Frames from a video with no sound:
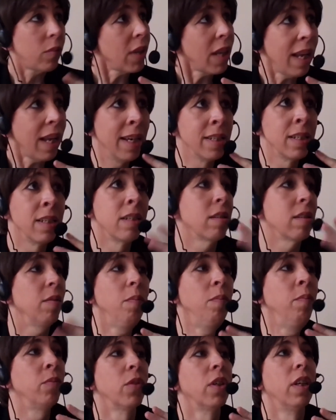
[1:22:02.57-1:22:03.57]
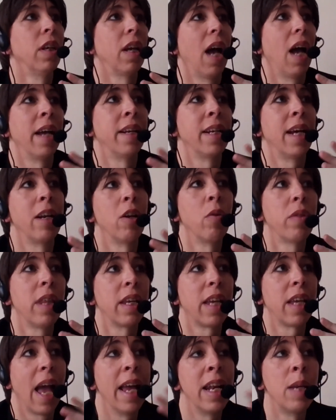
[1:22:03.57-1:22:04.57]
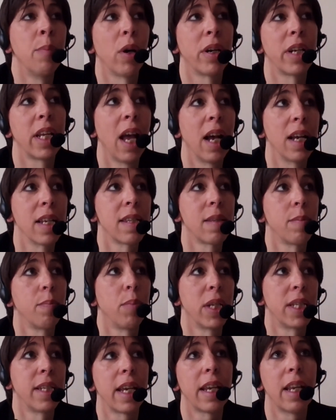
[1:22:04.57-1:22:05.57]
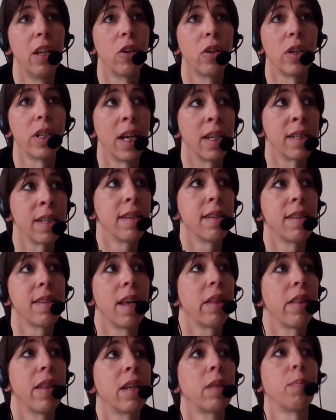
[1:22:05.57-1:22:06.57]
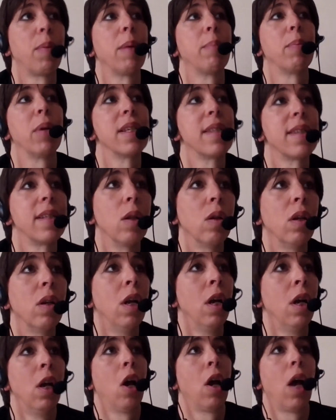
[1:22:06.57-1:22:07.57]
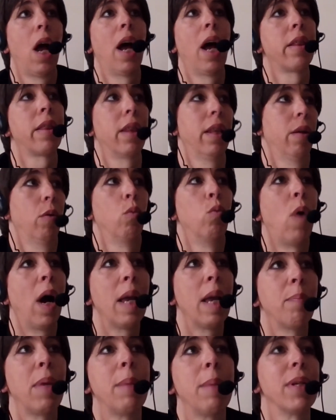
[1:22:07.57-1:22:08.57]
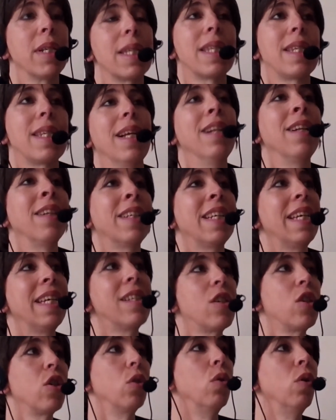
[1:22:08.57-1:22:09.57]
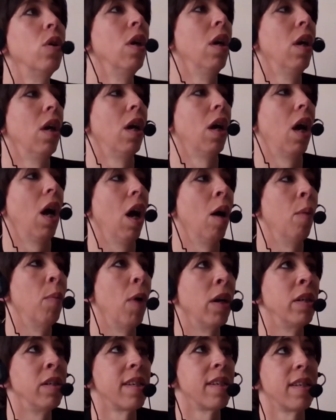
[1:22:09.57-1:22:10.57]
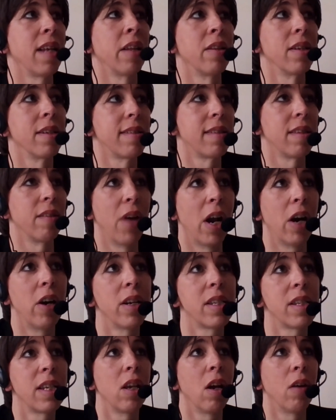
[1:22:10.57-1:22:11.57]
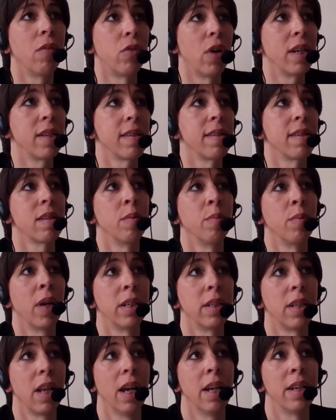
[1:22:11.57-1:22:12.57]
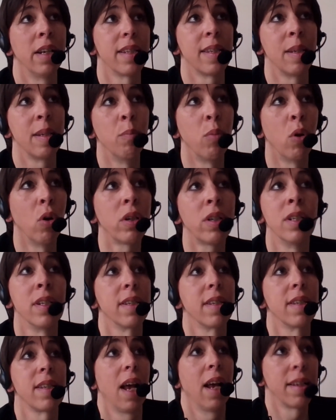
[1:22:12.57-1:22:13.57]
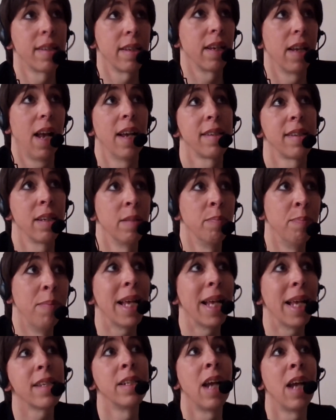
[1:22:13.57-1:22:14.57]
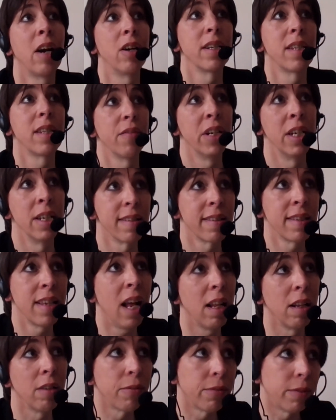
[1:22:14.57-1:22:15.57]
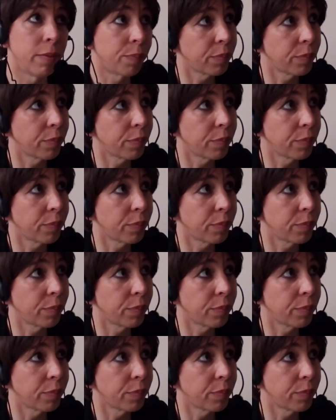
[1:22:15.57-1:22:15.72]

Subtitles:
And I don't think anybody has particularly good answers. I think white people still need to understand the severity of racism and its importance as a meta narrative in itself.